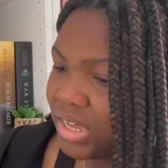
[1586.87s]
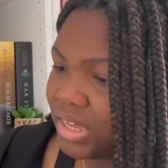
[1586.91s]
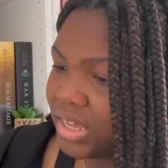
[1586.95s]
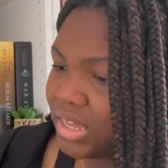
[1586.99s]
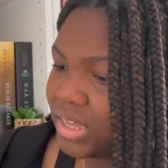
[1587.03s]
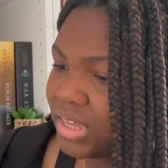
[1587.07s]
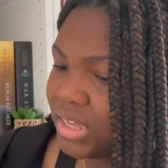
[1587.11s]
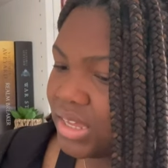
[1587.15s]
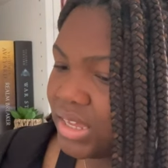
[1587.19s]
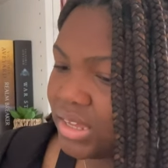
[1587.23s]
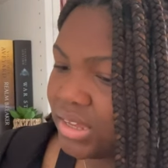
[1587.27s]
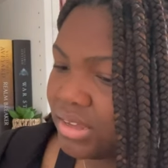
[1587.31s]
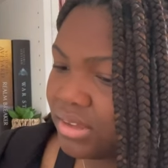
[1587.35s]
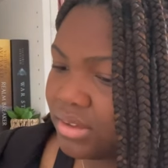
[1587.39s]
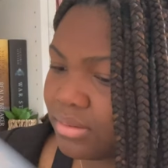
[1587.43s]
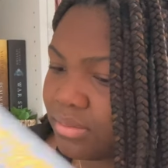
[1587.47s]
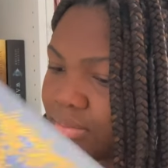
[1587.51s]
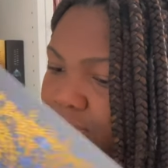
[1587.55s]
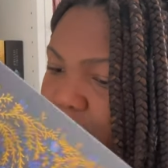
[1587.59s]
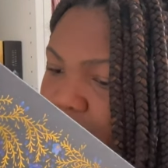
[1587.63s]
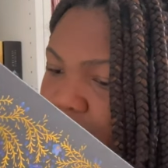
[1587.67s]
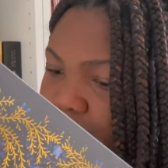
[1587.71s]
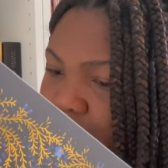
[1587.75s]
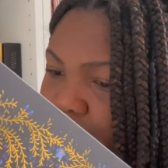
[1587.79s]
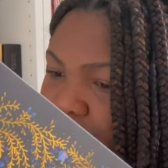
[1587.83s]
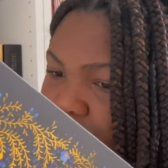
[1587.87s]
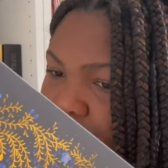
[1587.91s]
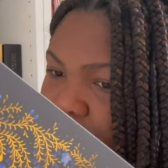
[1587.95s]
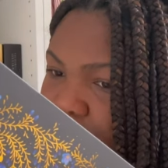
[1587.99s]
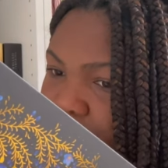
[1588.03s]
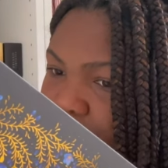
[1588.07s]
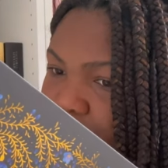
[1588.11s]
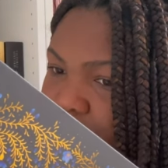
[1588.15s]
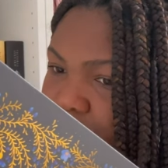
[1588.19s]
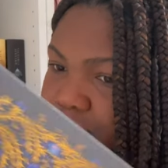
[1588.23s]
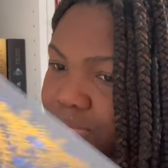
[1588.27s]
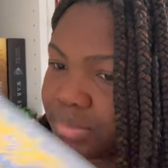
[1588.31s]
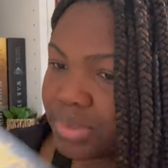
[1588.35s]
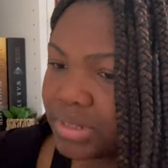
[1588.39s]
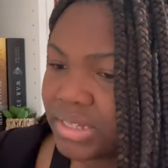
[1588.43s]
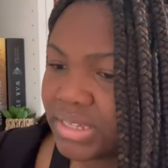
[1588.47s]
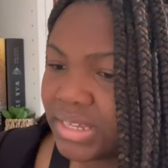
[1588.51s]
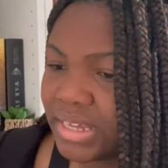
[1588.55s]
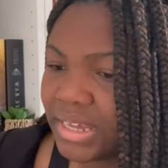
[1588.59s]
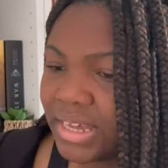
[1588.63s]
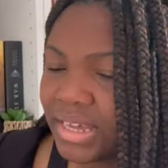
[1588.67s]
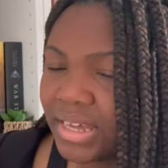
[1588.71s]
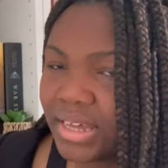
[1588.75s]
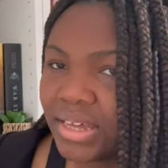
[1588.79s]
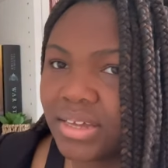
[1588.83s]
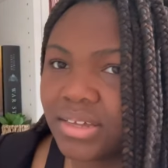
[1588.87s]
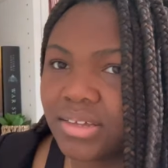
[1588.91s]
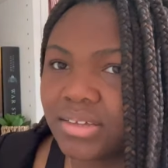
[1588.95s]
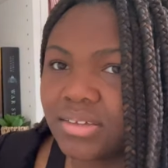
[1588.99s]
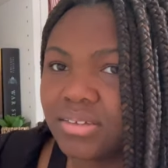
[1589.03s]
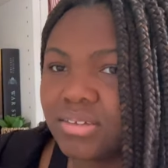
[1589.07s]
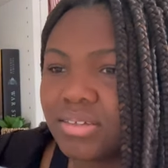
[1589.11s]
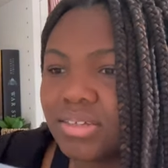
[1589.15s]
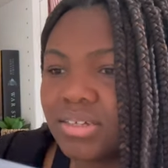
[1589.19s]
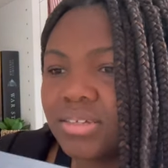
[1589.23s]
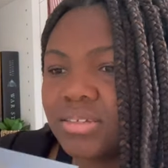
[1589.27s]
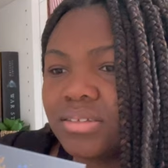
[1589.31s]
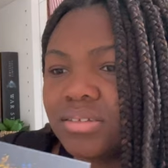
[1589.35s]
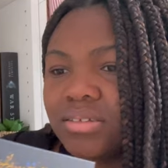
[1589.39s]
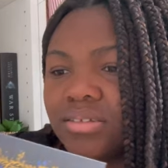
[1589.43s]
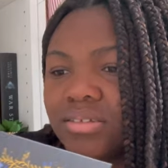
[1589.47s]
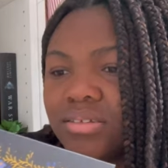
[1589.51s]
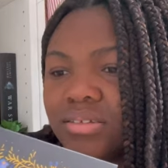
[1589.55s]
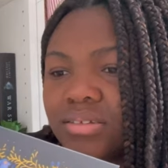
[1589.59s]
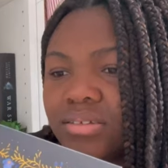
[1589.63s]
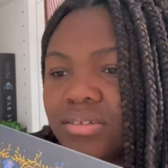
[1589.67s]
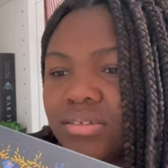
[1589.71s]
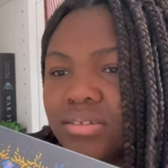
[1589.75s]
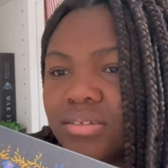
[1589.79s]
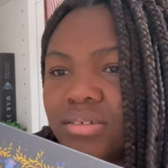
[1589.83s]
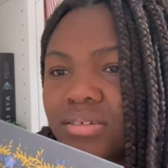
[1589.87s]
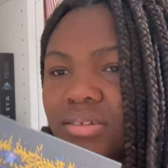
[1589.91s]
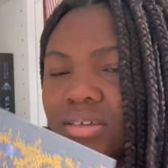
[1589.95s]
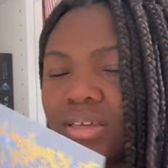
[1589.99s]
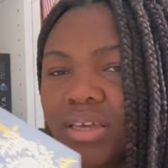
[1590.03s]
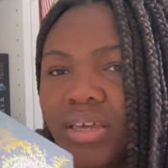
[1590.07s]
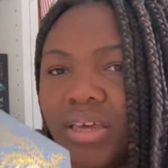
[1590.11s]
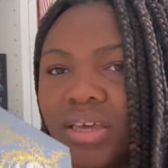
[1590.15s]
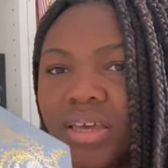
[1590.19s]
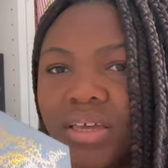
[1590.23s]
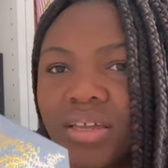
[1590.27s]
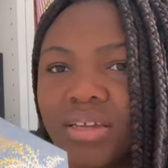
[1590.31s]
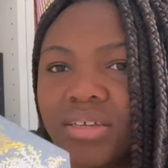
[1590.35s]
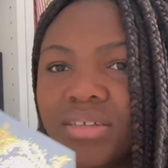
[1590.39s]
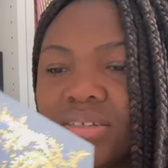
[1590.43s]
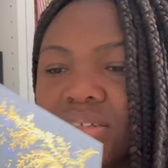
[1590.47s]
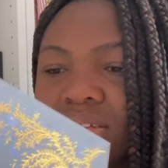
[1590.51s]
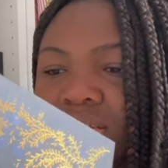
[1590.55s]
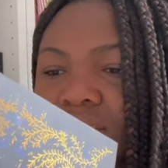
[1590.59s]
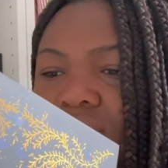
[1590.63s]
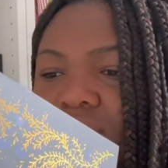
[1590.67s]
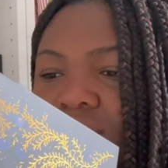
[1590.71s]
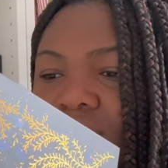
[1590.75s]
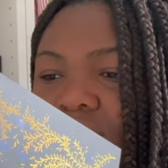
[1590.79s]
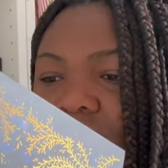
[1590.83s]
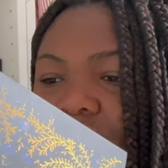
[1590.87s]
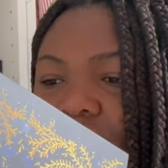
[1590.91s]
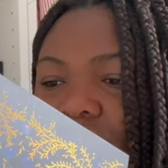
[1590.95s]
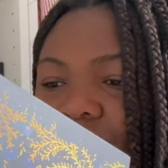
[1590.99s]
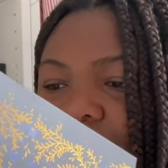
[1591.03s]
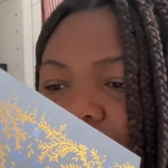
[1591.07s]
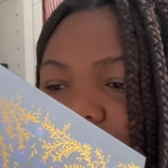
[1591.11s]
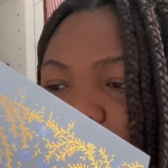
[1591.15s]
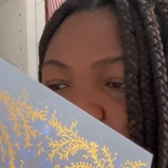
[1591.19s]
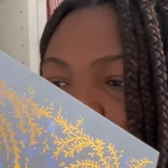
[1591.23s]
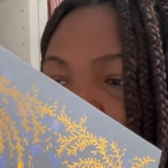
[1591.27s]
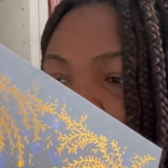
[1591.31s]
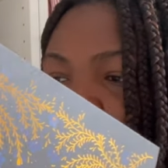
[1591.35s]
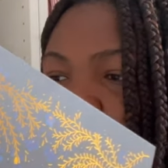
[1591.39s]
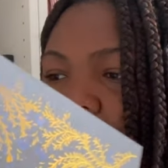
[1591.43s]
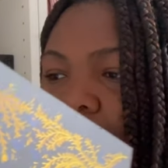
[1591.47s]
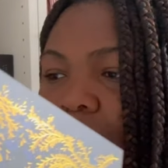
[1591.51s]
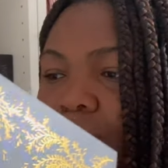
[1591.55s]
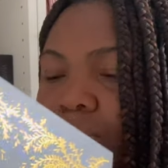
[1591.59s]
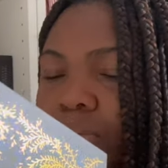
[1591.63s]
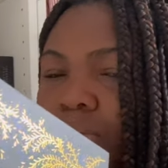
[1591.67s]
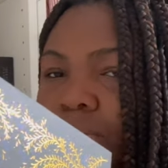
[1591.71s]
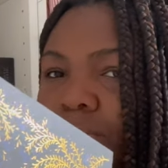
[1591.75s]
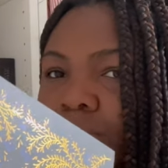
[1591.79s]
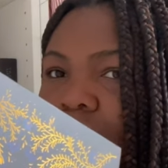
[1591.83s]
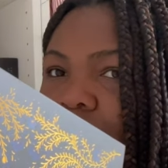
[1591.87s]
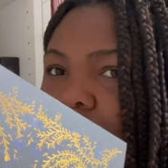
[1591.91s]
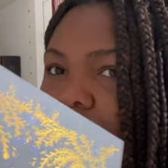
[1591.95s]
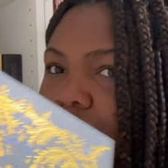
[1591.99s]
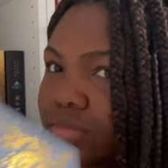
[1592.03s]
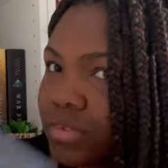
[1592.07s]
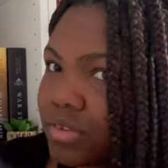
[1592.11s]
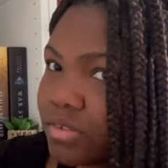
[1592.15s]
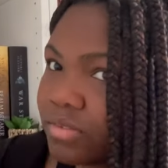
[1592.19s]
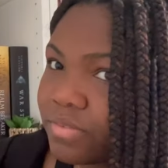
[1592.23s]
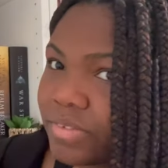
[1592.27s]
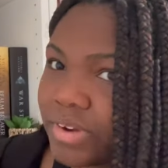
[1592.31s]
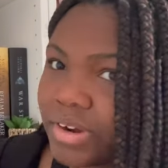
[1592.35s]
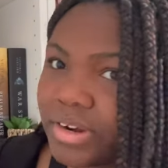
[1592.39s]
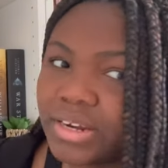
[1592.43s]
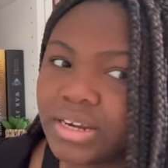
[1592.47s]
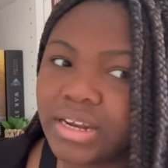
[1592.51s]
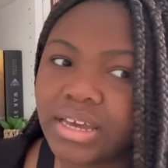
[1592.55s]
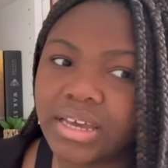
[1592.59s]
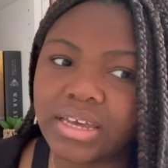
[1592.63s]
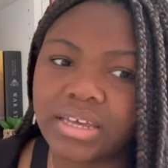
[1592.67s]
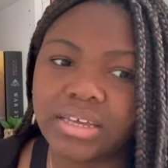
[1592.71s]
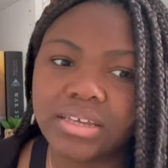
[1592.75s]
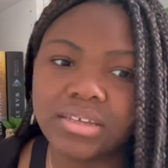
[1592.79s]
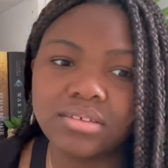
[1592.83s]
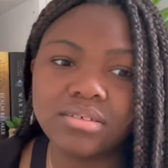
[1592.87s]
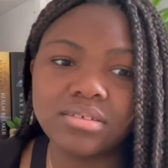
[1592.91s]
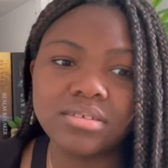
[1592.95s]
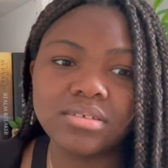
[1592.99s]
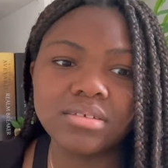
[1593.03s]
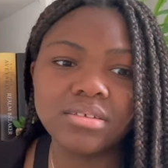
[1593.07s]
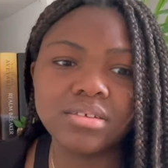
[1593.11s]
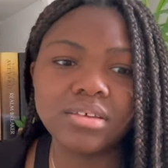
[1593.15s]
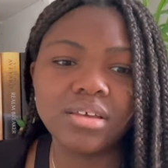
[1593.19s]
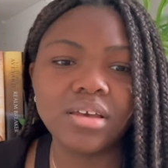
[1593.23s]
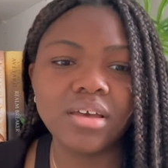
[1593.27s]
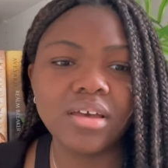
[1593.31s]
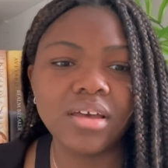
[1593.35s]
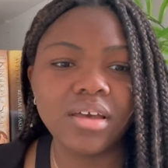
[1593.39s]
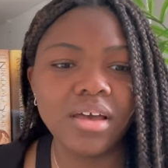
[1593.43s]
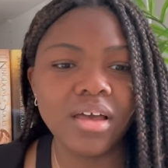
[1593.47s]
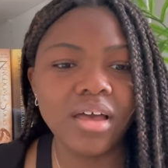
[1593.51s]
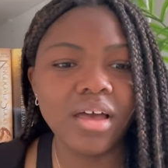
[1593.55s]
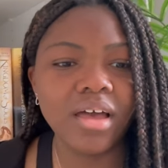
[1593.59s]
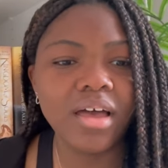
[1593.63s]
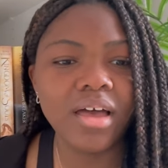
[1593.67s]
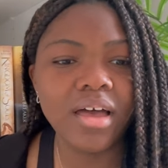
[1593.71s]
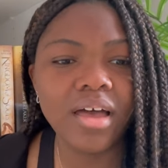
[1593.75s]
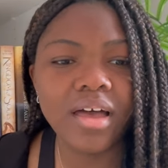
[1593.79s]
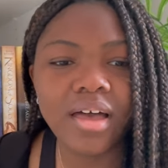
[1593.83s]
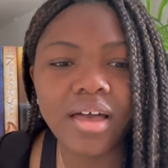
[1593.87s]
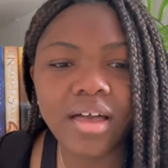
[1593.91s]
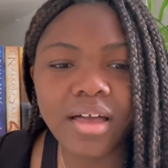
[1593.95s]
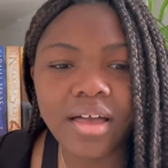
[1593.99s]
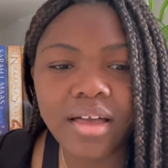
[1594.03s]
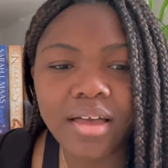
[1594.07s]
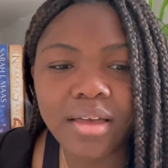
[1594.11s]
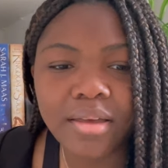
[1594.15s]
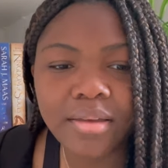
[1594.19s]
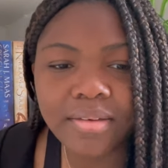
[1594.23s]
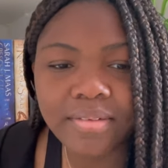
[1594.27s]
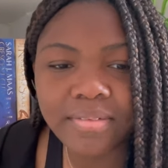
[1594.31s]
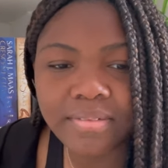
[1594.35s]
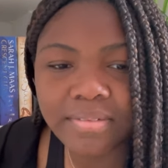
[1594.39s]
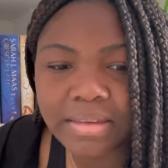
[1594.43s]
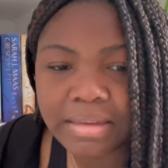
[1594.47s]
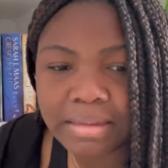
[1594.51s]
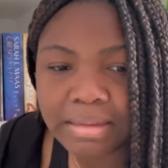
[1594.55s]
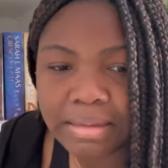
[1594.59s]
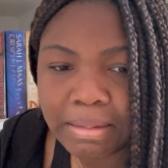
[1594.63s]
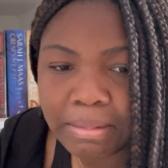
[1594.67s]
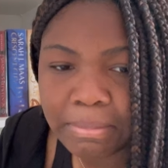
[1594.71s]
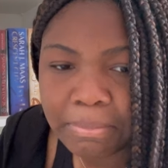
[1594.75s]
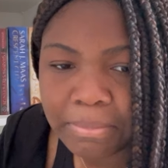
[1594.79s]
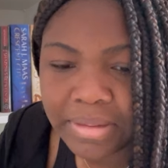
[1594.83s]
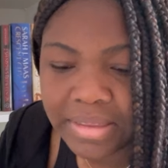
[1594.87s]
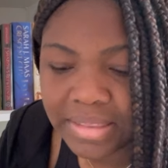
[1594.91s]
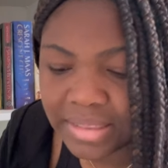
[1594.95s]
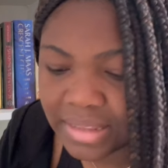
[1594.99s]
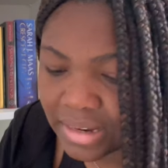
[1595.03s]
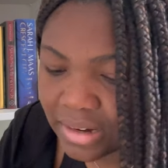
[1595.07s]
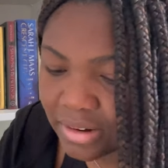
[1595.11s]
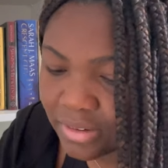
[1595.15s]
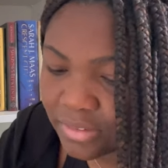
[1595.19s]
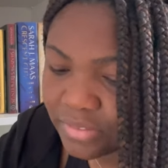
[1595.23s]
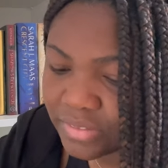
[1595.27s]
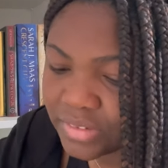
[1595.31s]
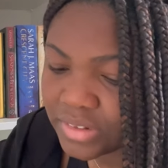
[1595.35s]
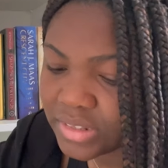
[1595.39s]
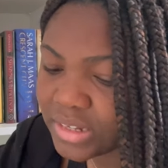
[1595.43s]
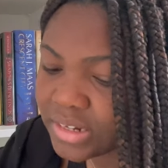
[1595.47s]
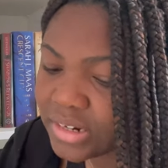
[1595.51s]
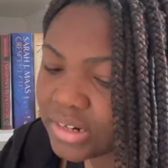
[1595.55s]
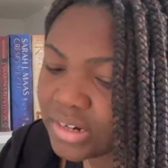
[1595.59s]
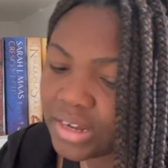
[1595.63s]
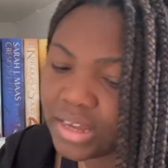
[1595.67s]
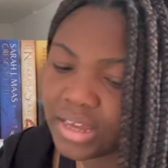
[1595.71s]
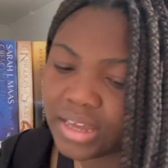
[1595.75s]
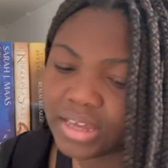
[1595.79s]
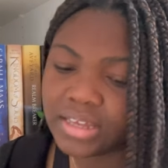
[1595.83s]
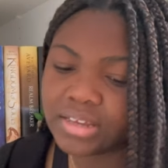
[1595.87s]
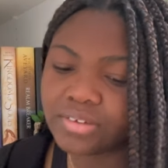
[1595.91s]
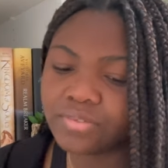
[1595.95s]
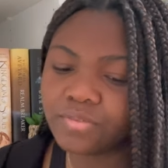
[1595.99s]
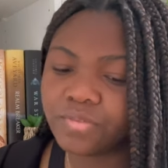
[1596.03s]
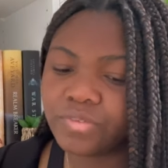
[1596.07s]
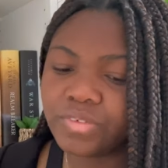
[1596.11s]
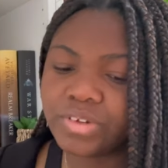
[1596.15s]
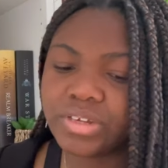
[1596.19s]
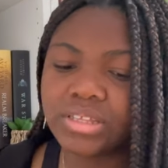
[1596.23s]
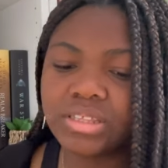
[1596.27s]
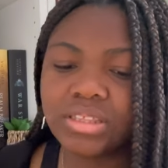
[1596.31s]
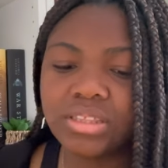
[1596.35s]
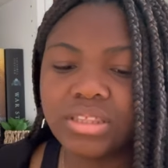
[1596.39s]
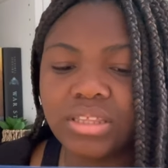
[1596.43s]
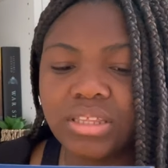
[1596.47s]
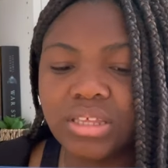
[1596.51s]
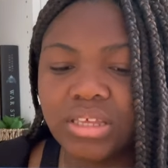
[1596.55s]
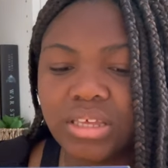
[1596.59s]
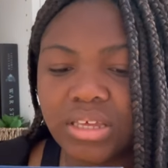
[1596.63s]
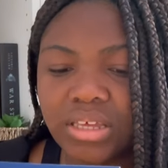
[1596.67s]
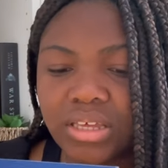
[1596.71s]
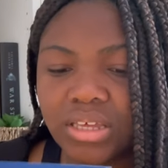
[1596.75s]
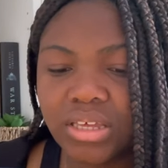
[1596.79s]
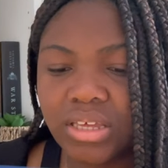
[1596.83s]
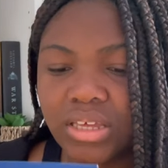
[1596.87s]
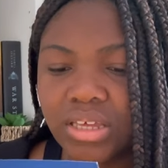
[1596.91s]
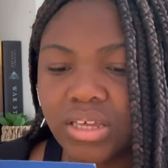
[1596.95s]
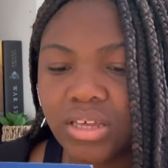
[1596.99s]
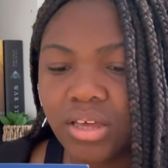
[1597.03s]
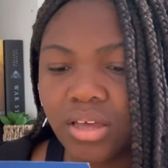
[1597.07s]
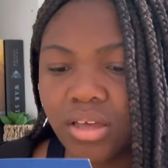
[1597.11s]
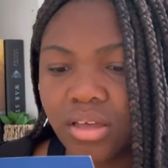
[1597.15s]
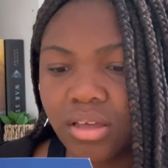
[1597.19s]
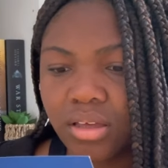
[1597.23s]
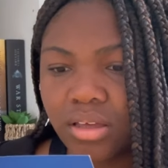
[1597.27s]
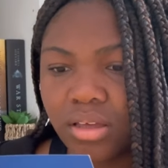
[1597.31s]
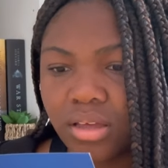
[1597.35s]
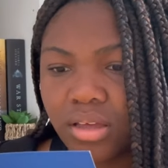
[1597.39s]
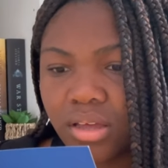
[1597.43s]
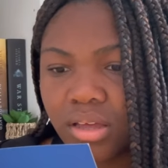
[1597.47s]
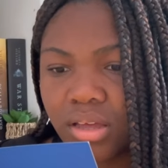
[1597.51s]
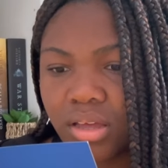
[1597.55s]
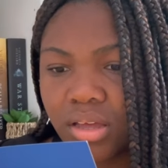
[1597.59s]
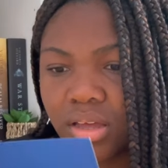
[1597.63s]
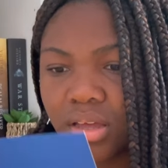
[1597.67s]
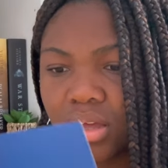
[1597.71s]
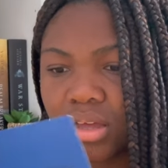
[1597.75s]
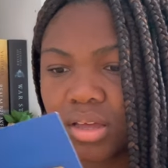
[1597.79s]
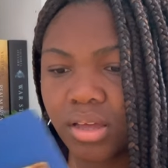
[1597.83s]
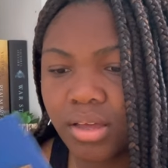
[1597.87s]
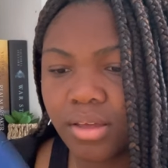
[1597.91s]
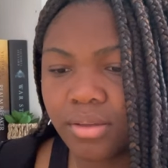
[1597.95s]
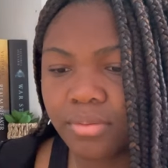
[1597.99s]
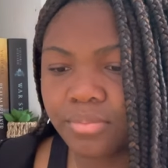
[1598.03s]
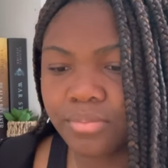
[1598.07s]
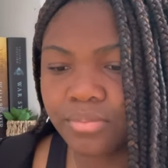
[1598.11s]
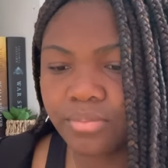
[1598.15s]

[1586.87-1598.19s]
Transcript: Um, but yeah, that's it. It's like a photo album. Very nice. Uh, if I can put that over there and the, the uh,